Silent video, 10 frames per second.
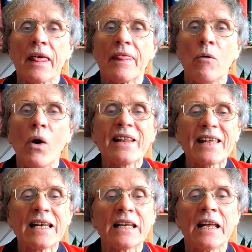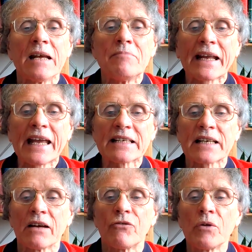The 1-cent
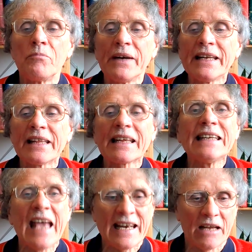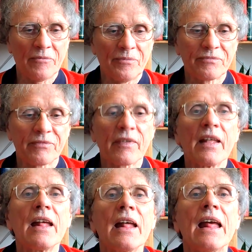Magenta from British Guiana
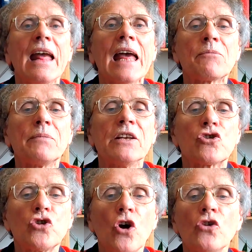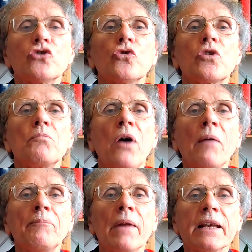has been shown to the
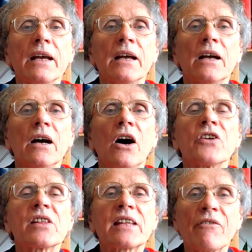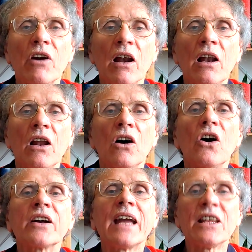public on several
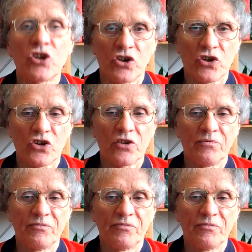occasions.